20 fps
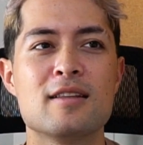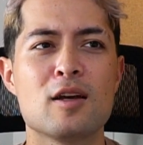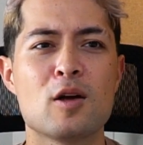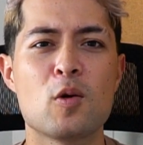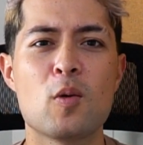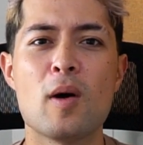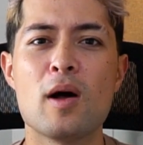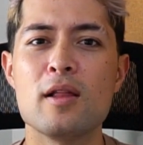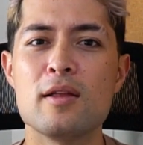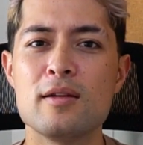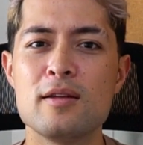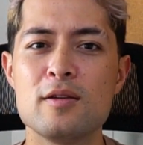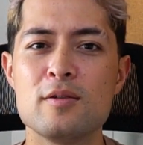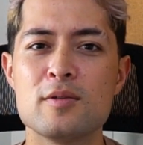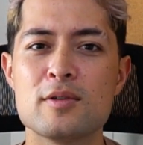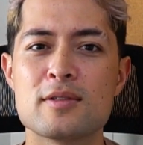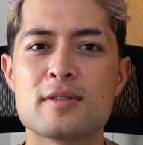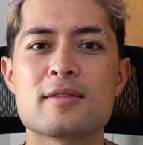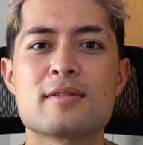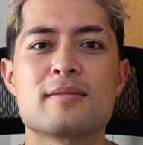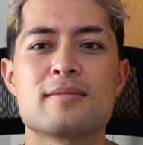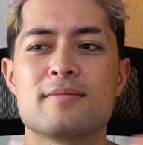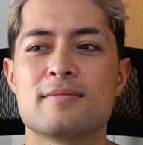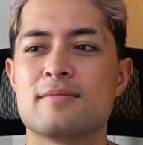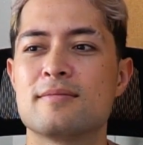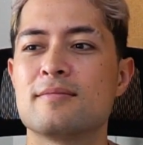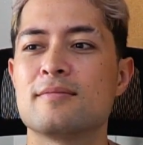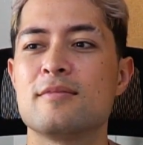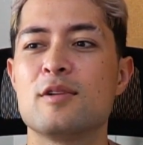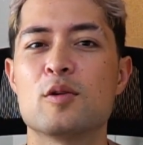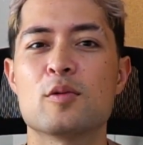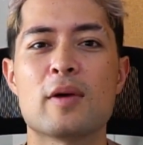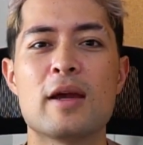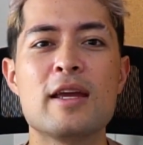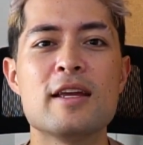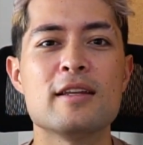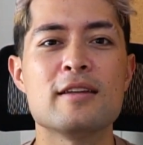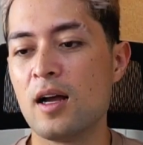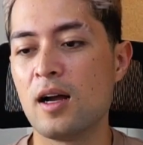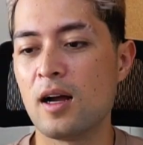the quality was
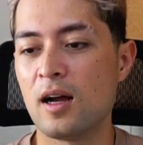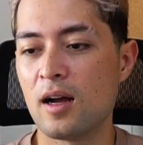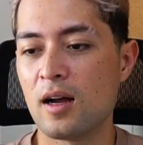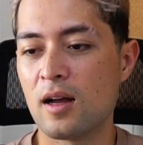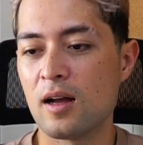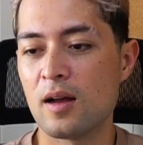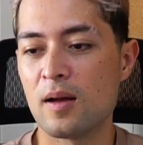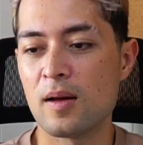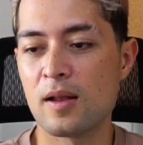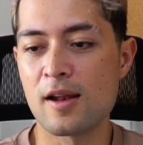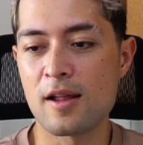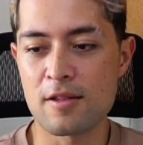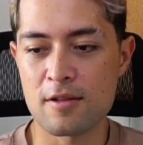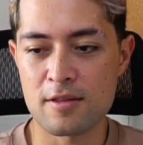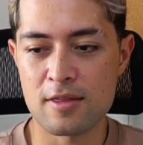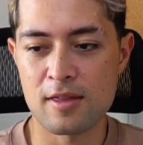great. Another